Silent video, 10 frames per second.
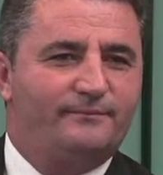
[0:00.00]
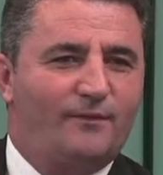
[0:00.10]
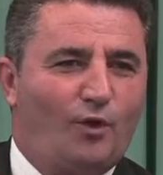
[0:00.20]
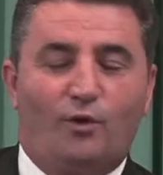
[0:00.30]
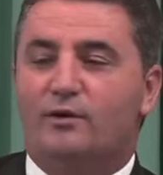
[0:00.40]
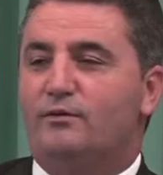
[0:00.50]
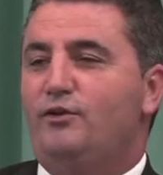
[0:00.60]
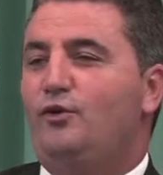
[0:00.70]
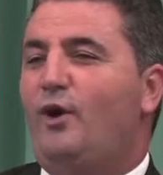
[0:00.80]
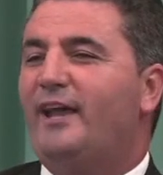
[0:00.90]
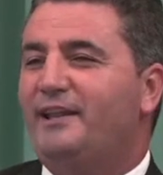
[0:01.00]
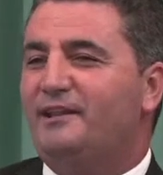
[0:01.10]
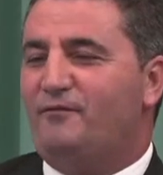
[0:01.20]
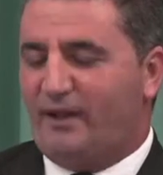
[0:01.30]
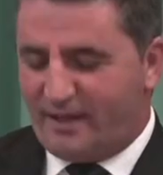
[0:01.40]
Or you
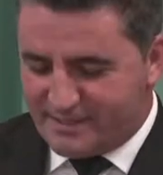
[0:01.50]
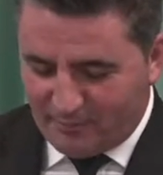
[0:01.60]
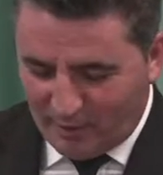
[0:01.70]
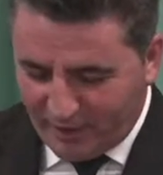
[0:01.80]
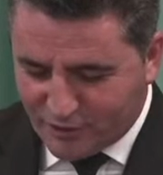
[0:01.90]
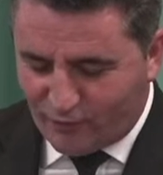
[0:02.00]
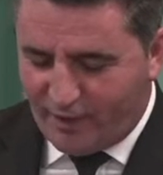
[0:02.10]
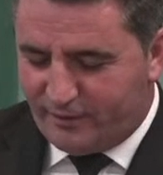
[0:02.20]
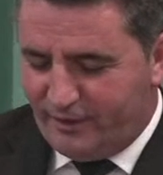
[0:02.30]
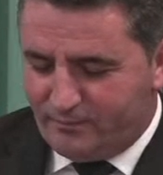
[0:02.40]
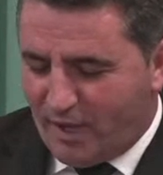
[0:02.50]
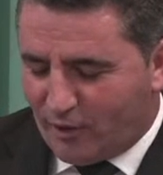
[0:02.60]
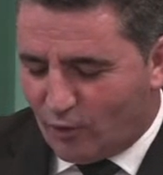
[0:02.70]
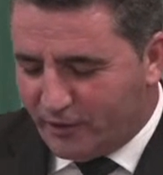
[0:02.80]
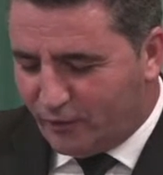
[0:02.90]
identify that somebody is friendly?
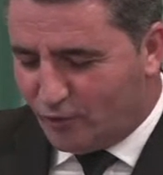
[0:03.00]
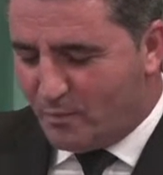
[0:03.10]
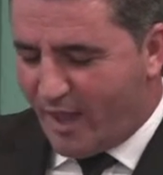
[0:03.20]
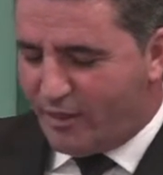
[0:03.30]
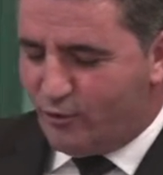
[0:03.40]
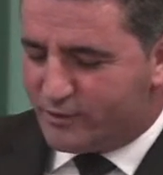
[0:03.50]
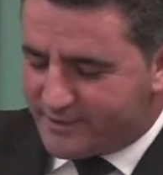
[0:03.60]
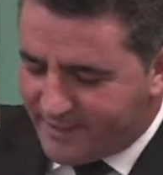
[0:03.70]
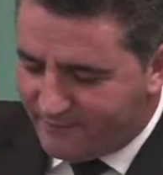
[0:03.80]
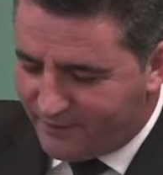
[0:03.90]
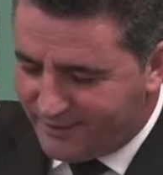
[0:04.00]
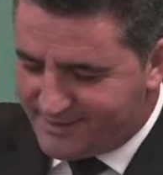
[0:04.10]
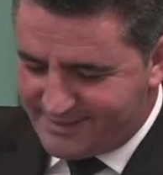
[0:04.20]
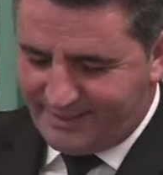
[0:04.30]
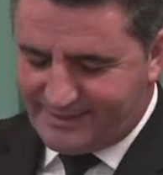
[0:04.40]
According to Matthew
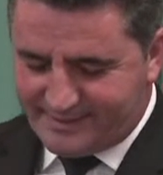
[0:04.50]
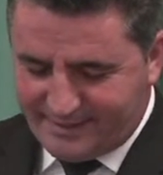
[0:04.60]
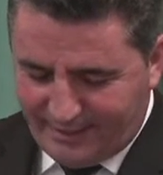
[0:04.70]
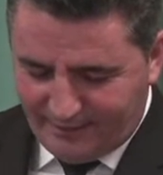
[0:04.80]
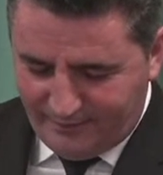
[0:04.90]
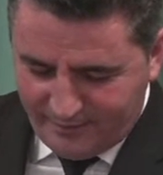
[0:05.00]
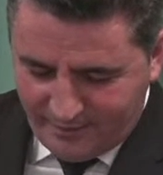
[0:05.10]
7:16,